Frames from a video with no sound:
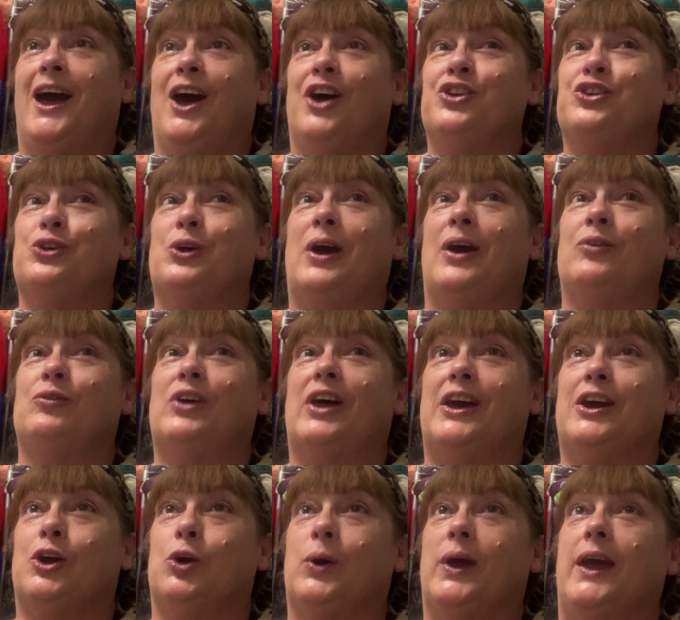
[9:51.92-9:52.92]
So I'm
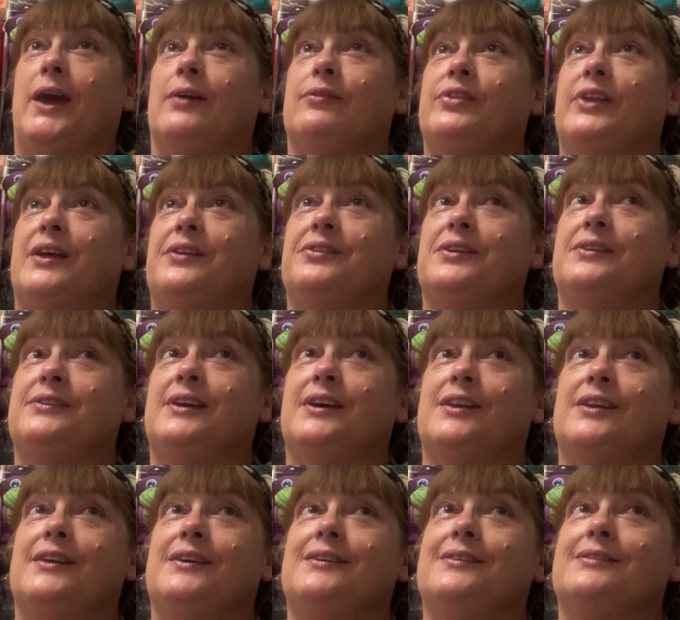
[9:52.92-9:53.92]
like, okay, if that's not
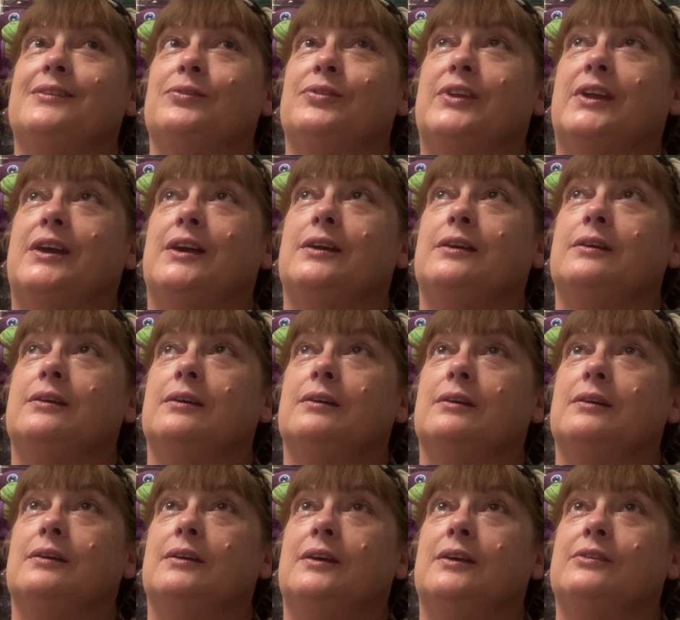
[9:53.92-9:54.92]
telling something
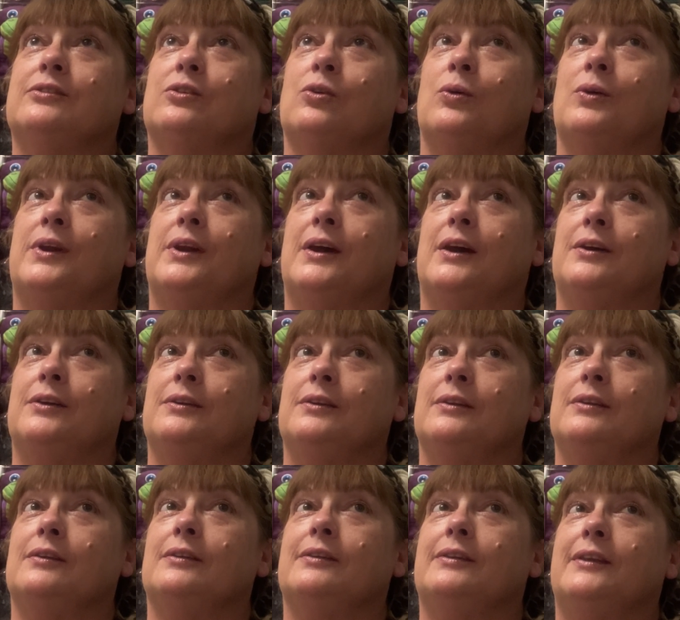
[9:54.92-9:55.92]
is going on
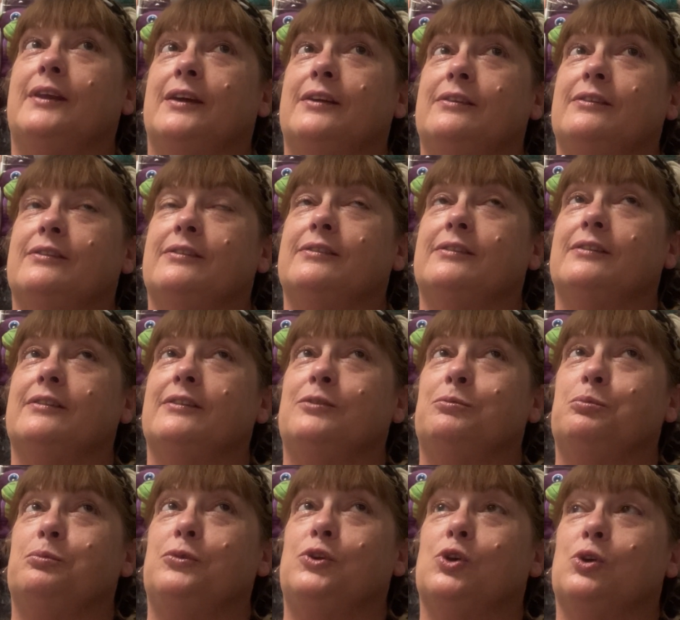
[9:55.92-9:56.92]
that's
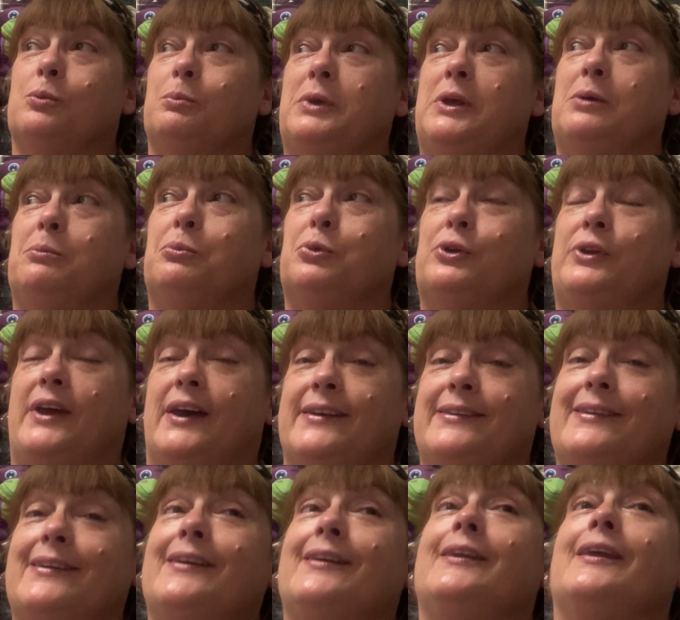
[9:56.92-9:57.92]
you're being
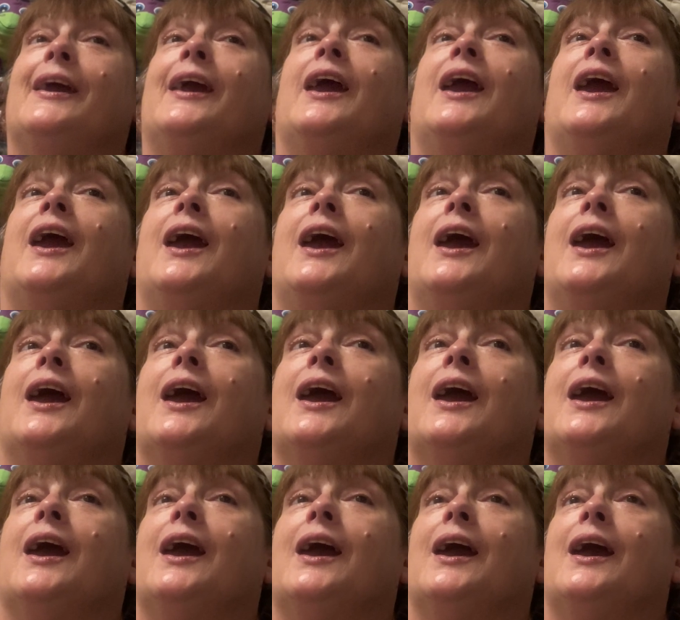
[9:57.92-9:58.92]
protected,
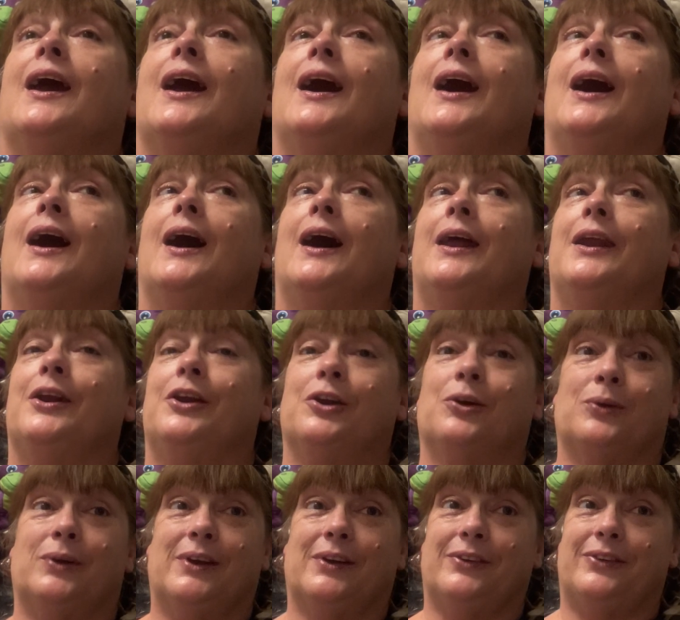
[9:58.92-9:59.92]
I don't know
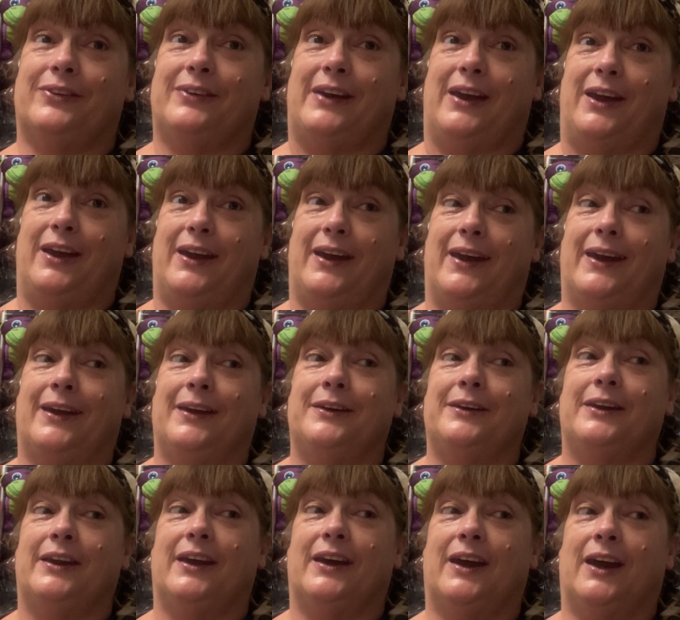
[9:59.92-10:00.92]
what else to say.
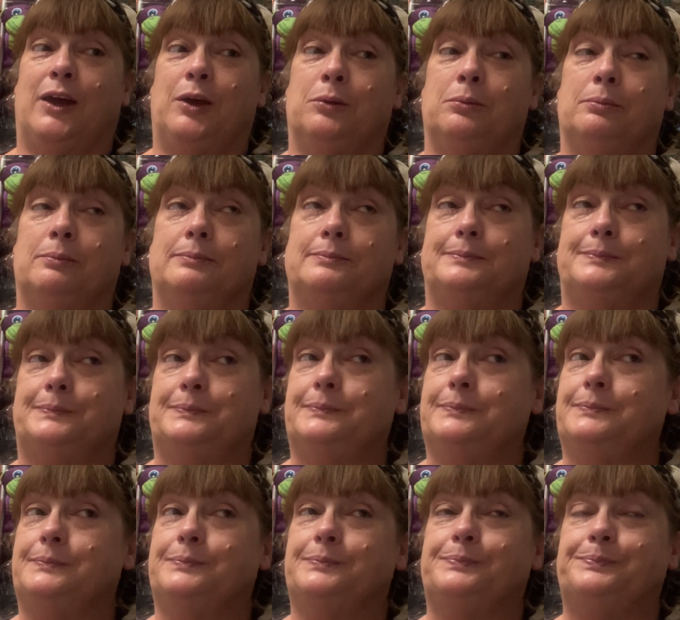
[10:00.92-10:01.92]
And I,
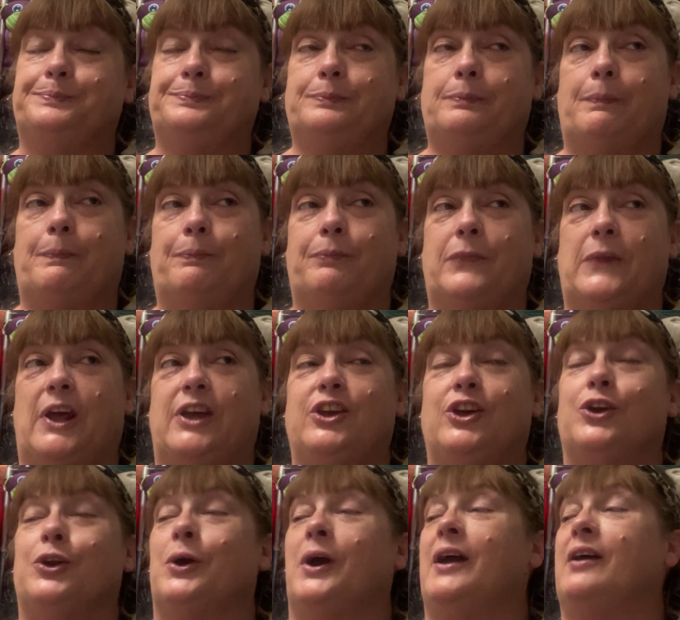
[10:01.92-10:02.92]

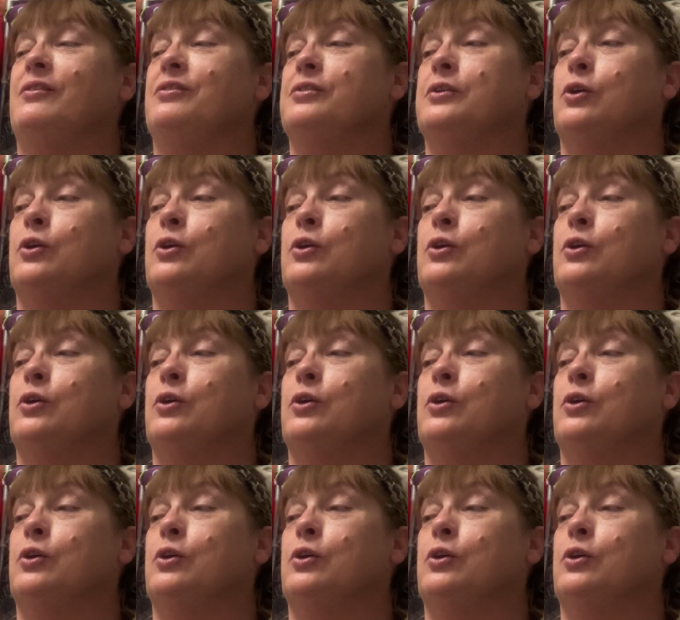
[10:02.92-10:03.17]
have